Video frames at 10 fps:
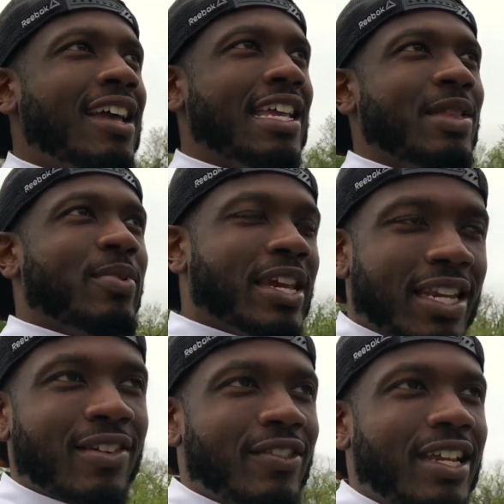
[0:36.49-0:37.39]
in the
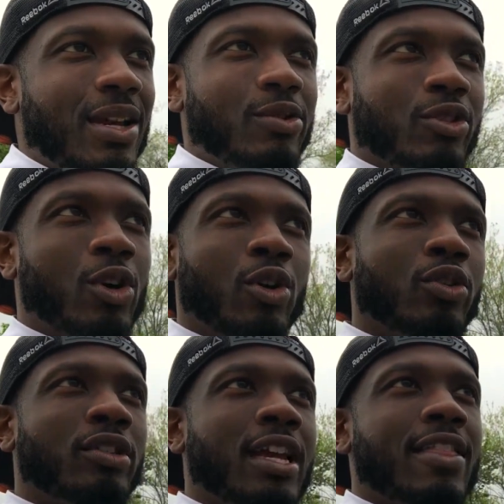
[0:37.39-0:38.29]
beginning of the day it was
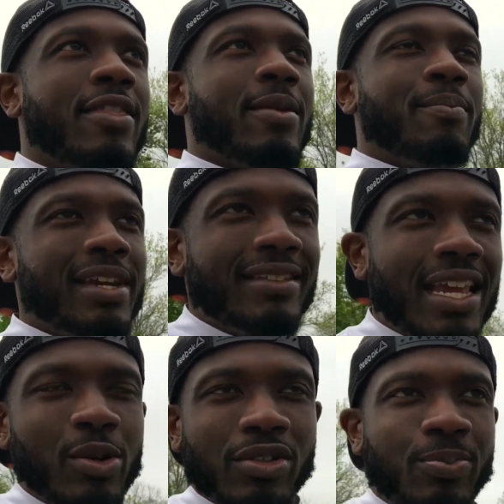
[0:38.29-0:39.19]
cold, then
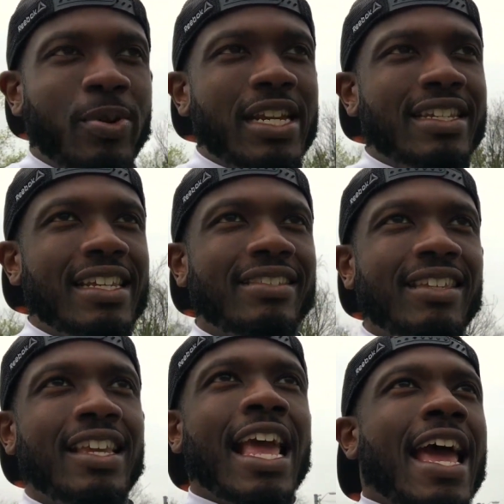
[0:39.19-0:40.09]
midday it was pretty
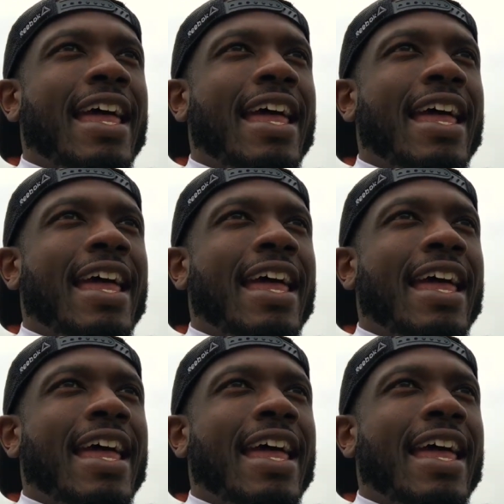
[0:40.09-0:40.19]
decent.